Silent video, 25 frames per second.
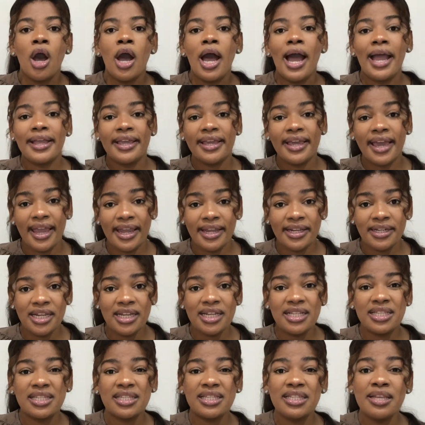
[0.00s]
Again,
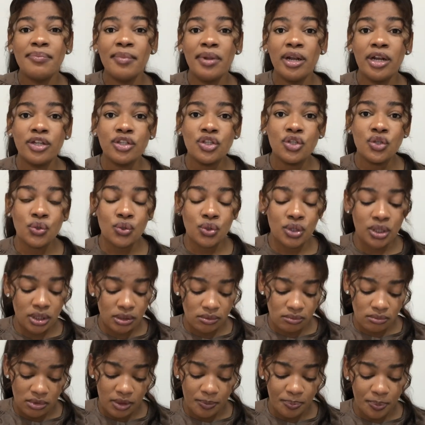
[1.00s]
it's similar to
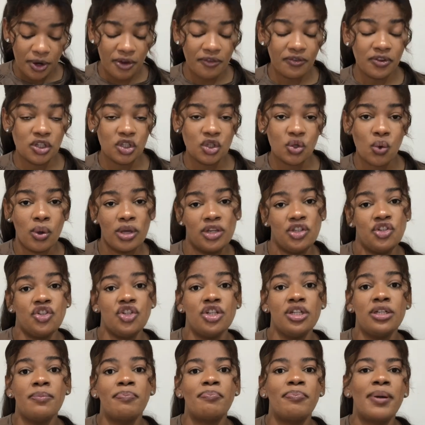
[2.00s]
the previous
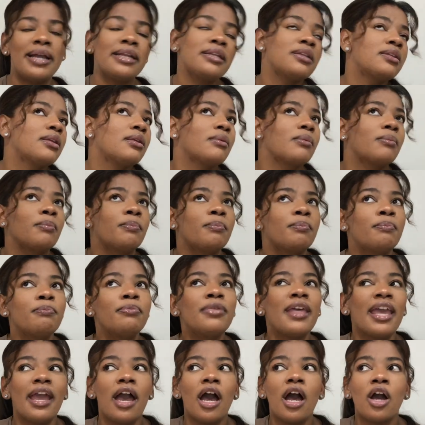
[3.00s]
question, but
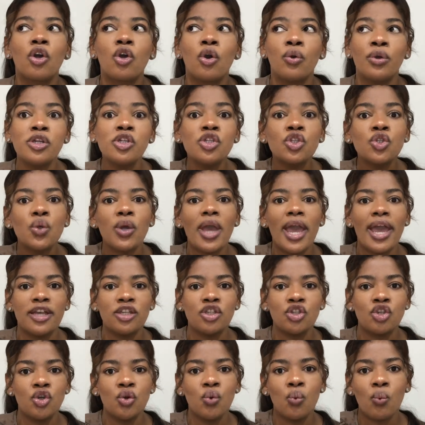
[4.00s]
they are going to
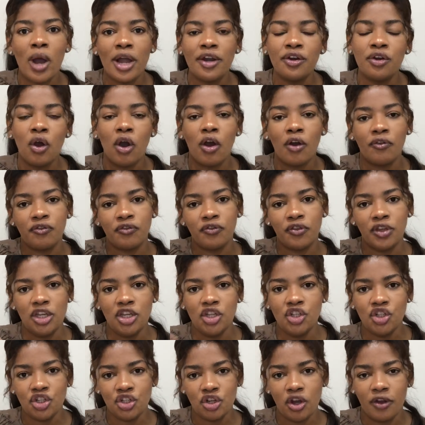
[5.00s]
ask you one of
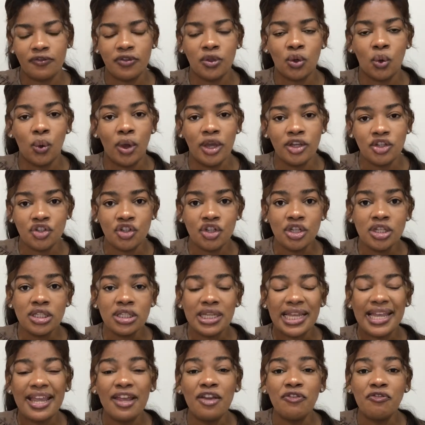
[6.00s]
each of the questions.
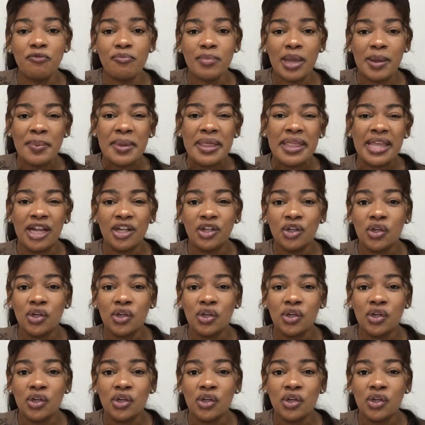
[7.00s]
If maybe they are